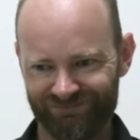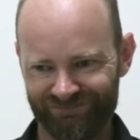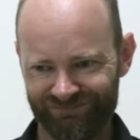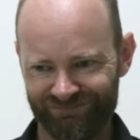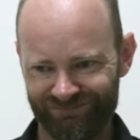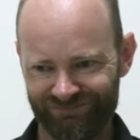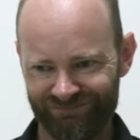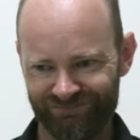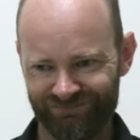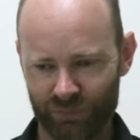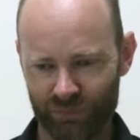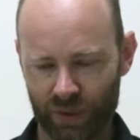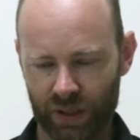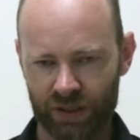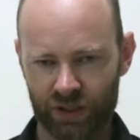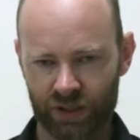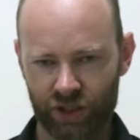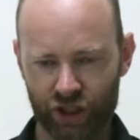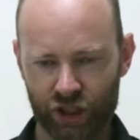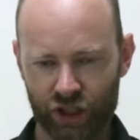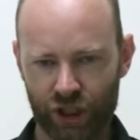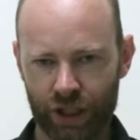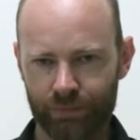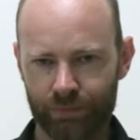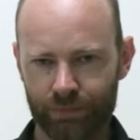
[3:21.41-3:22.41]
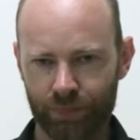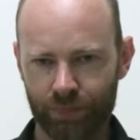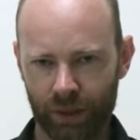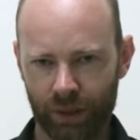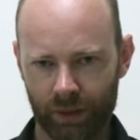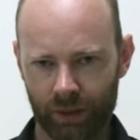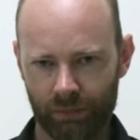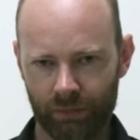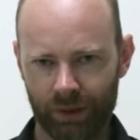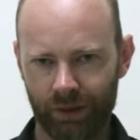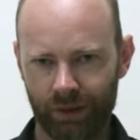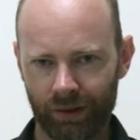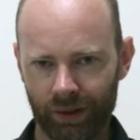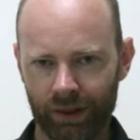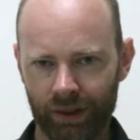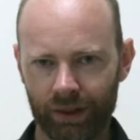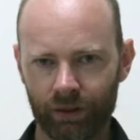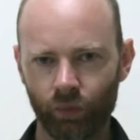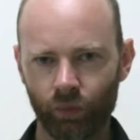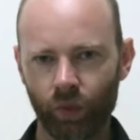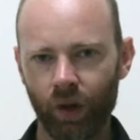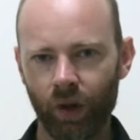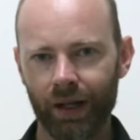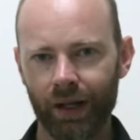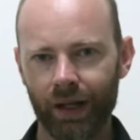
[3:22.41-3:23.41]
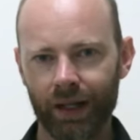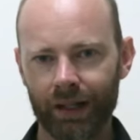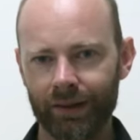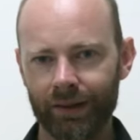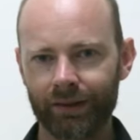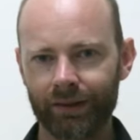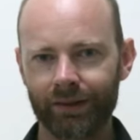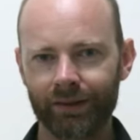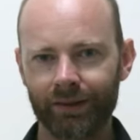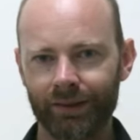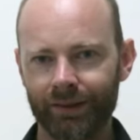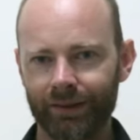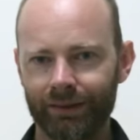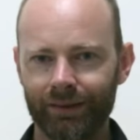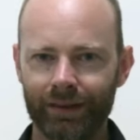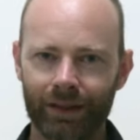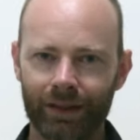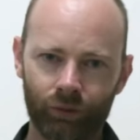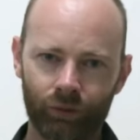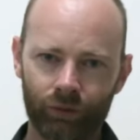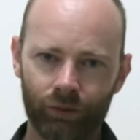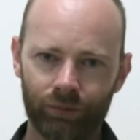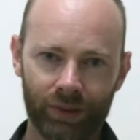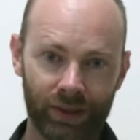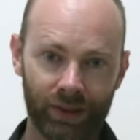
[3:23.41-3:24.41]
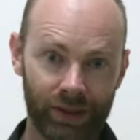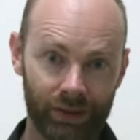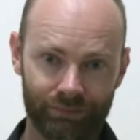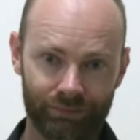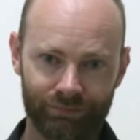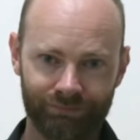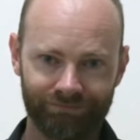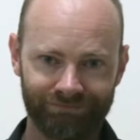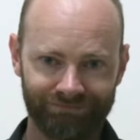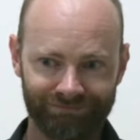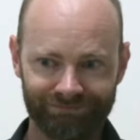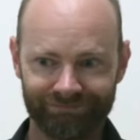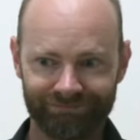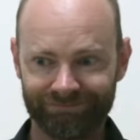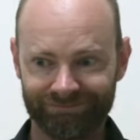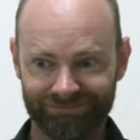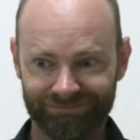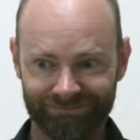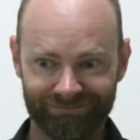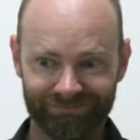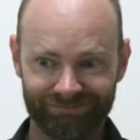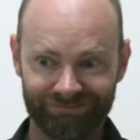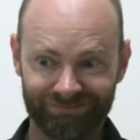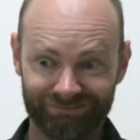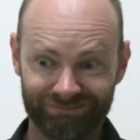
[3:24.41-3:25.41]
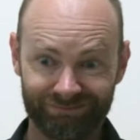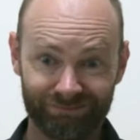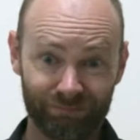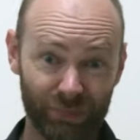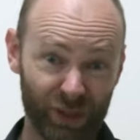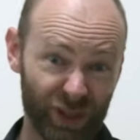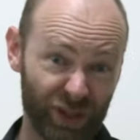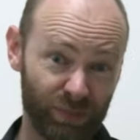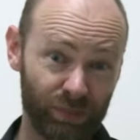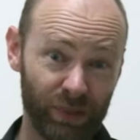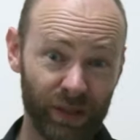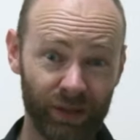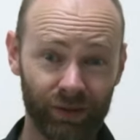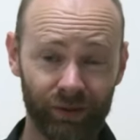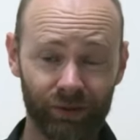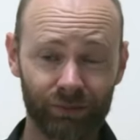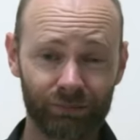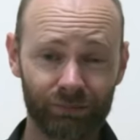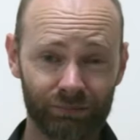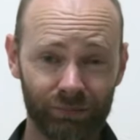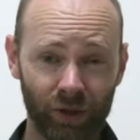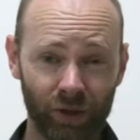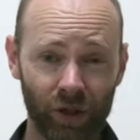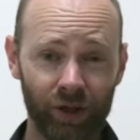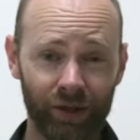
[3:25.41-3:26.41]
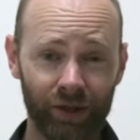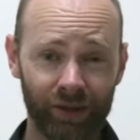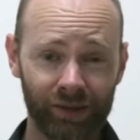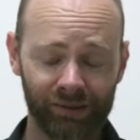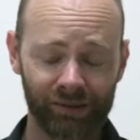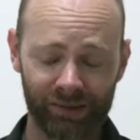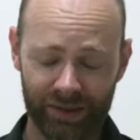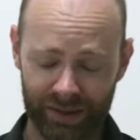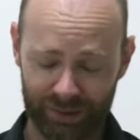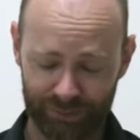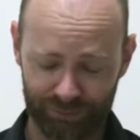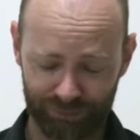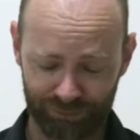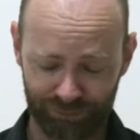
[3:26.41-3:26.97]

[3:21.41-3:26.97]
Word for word: mm, cheap American wine that would be much better, honestly.